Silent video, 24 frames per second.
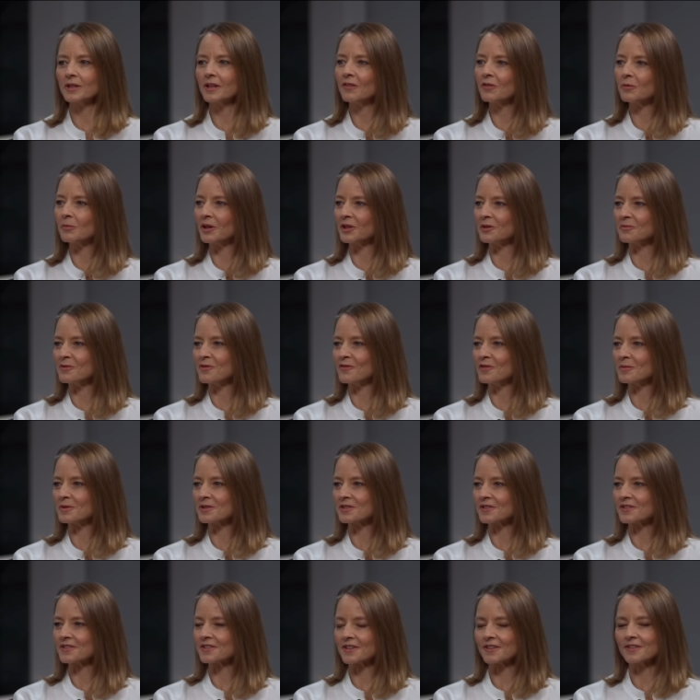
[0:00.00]
we love about the movie
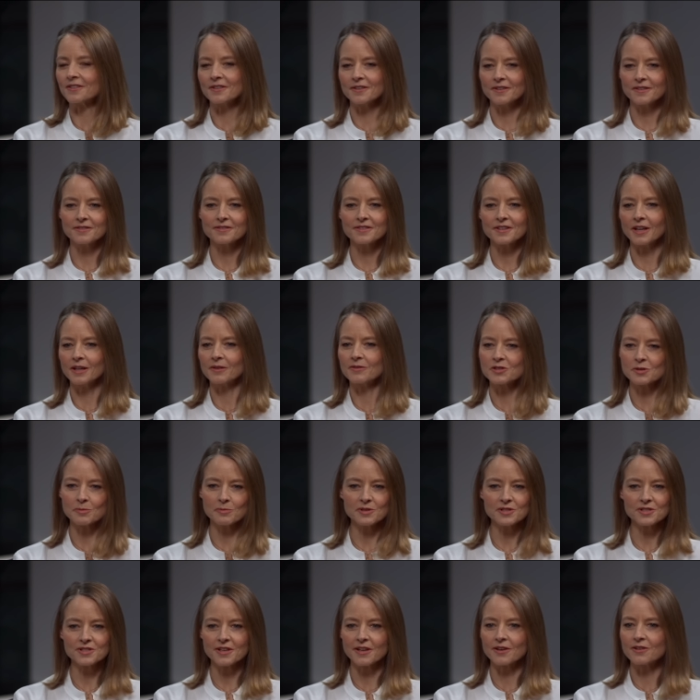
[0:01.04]
business and the television
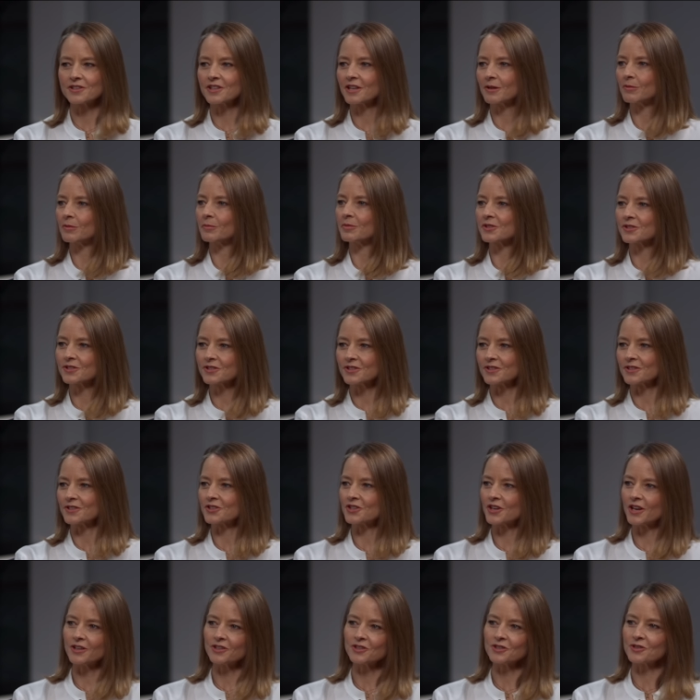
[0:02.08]
business, entertainment business. It
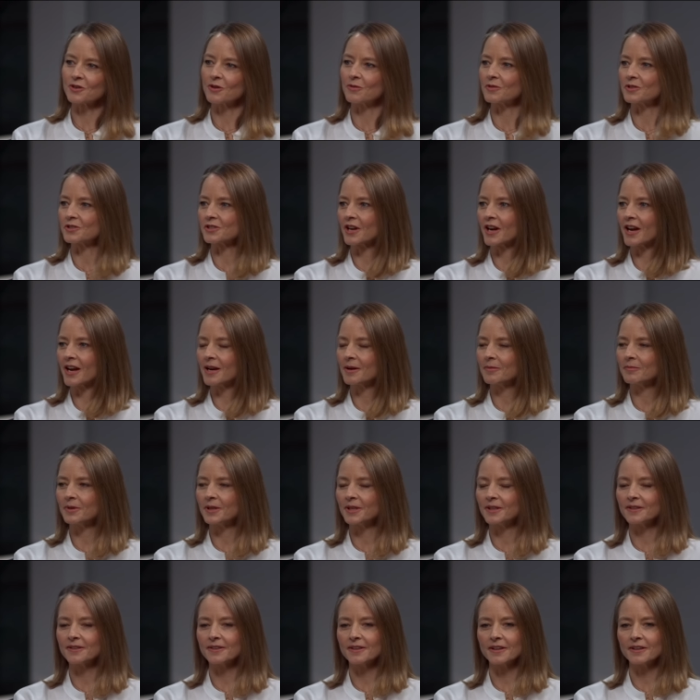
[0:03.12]
changes over time,
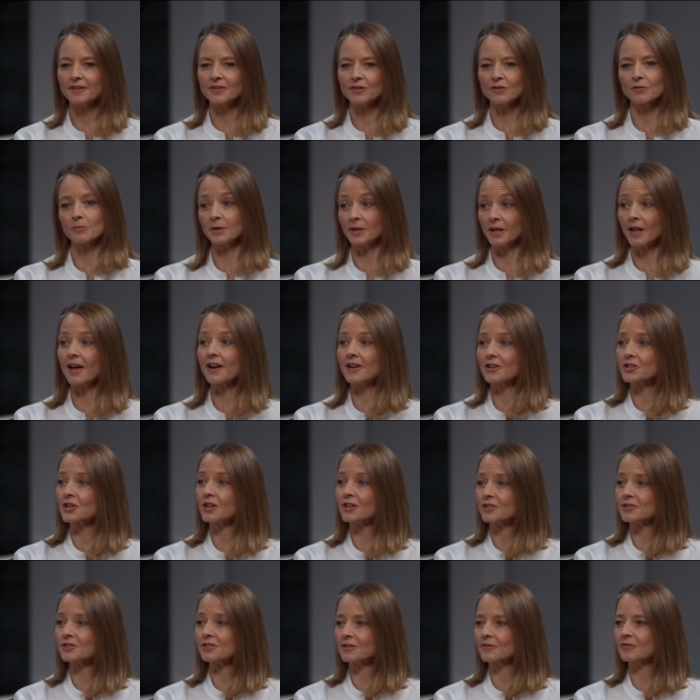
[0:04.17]
and and there have been a lot of
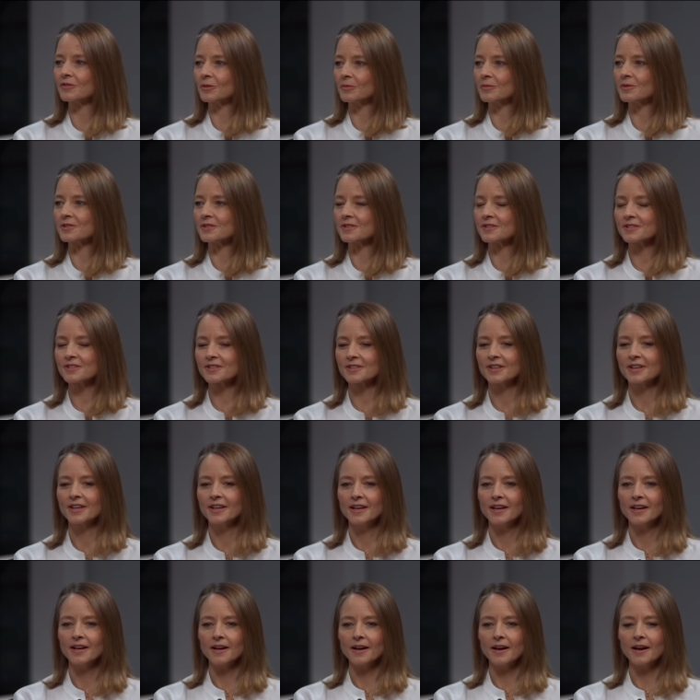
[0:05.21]
changes in the film business.
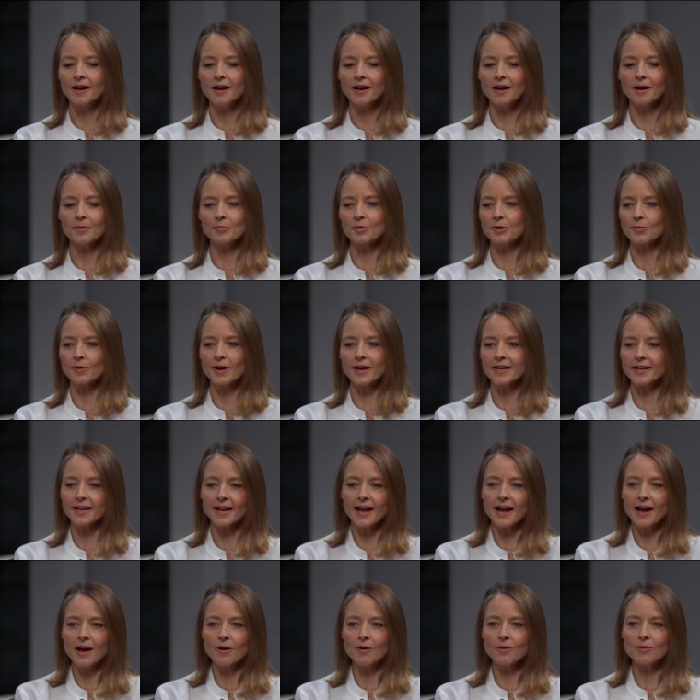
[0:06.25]
Um, but right
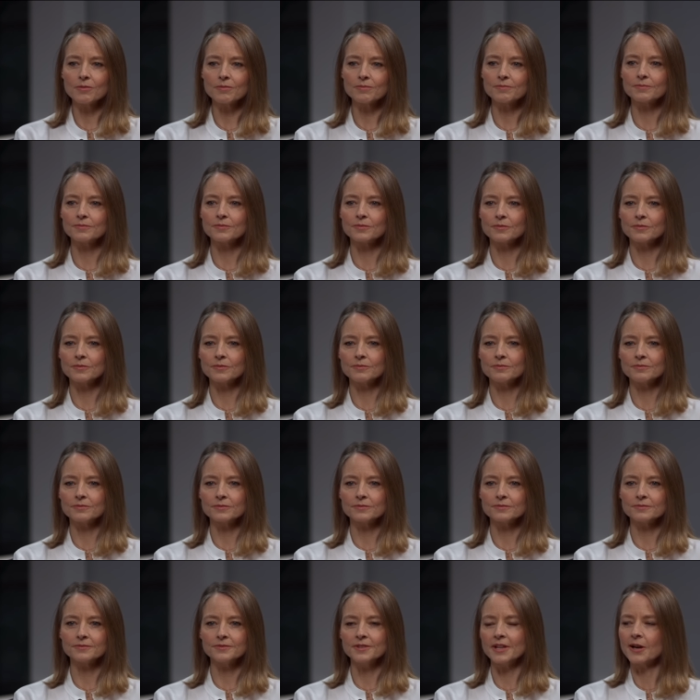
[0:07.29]
now,
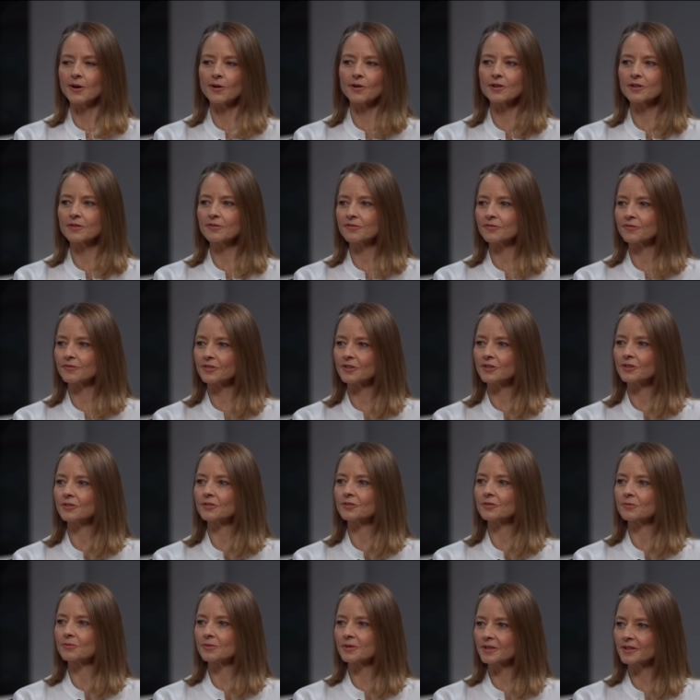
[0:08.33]
narrative
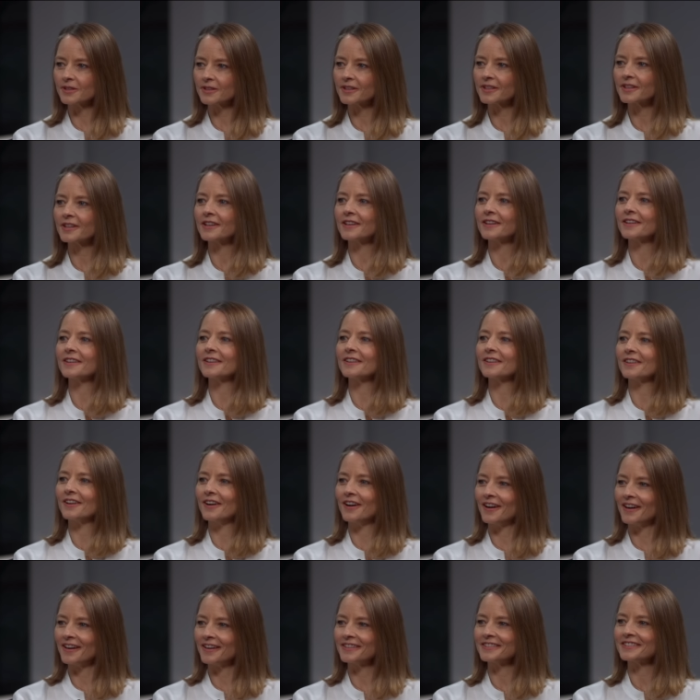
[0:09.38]
is really
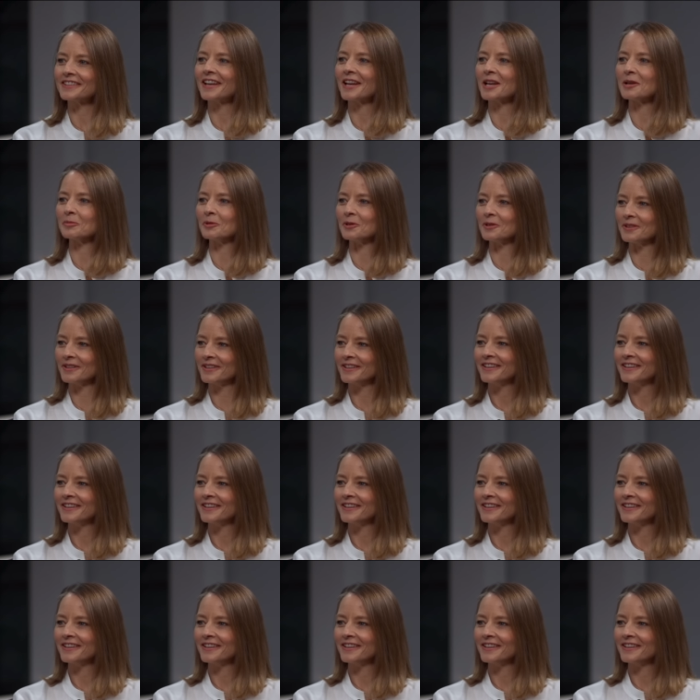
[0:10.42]
on cable.